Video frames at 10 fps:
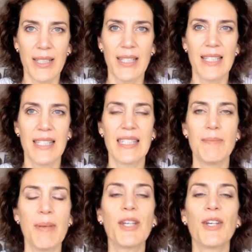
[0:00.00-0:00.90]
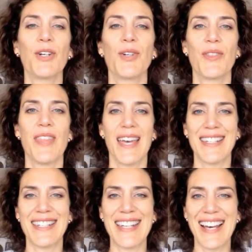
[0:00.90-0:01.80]
is bigger
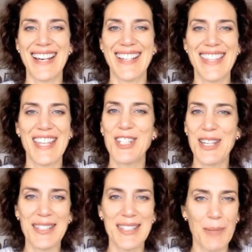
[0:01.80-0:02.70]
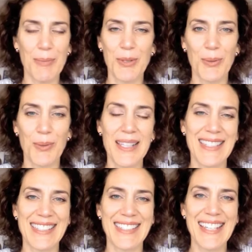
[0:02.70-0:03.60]
than just like pure
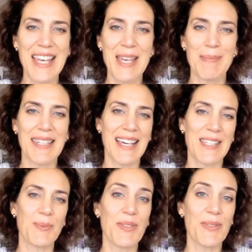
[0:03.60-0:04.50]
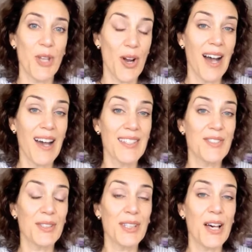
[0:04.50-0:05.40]
reason. Because with your
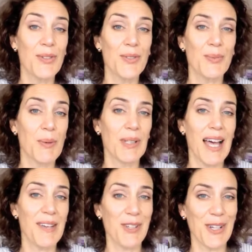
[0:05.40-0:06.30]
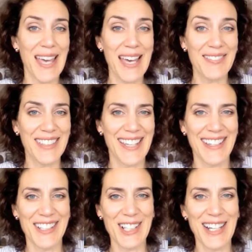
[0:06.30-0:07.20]
eyes closed, we rely very heavily
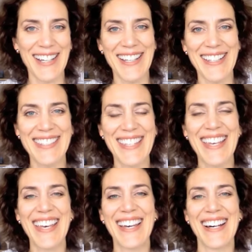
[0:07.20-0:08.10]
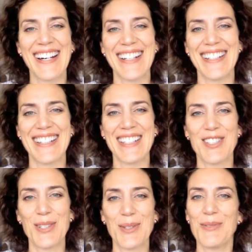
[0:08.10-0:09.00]
on our eyes
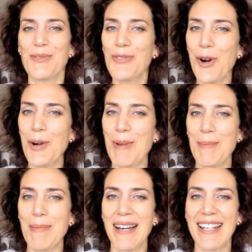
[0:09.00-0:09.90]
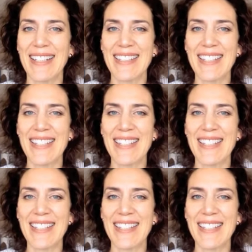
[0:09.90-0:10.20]
to inform our mind.